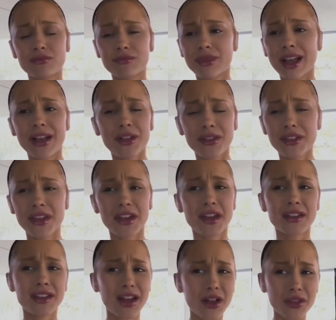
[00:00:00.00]
healthy,
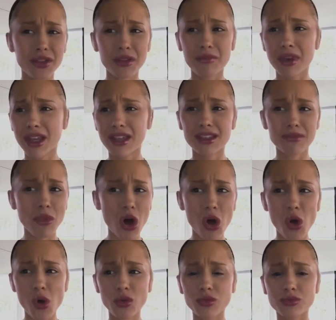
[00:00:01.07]
unhealthy, big,
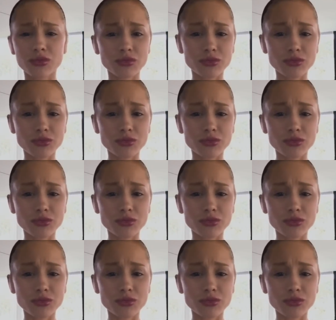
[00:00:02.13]
small,